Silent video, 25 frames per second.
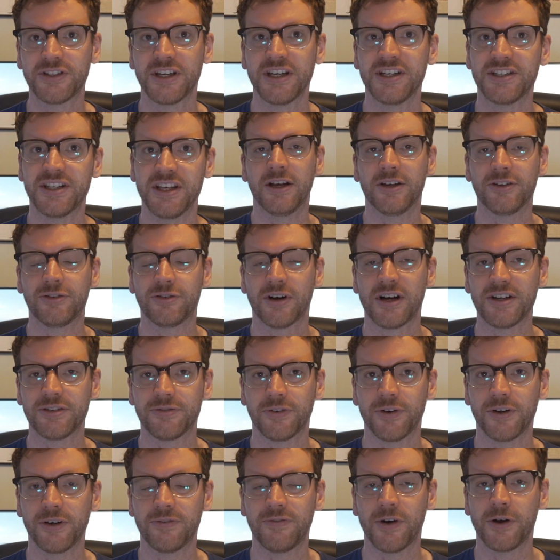is that you can
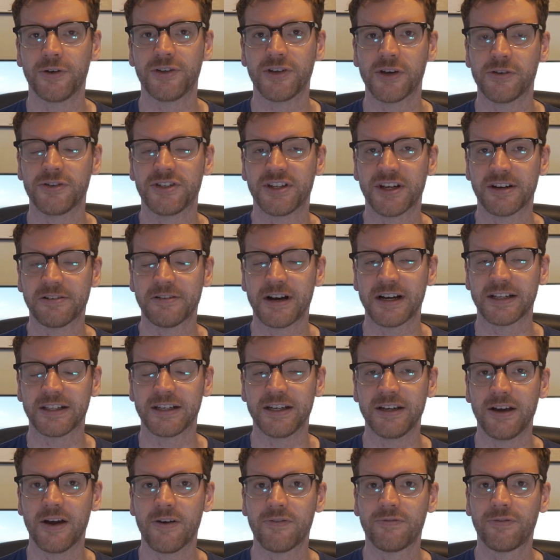transfer your photos
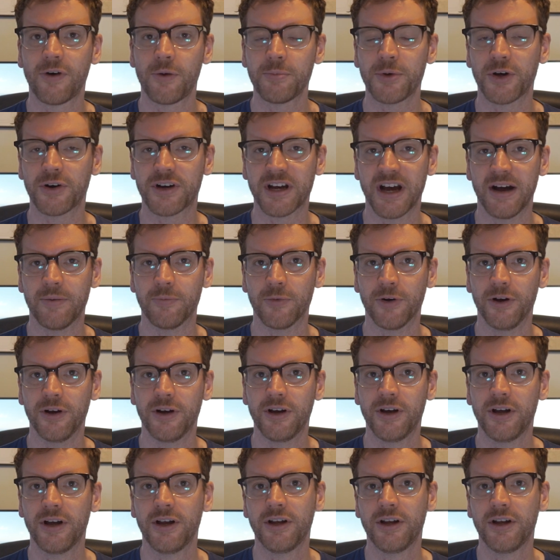directly from your camera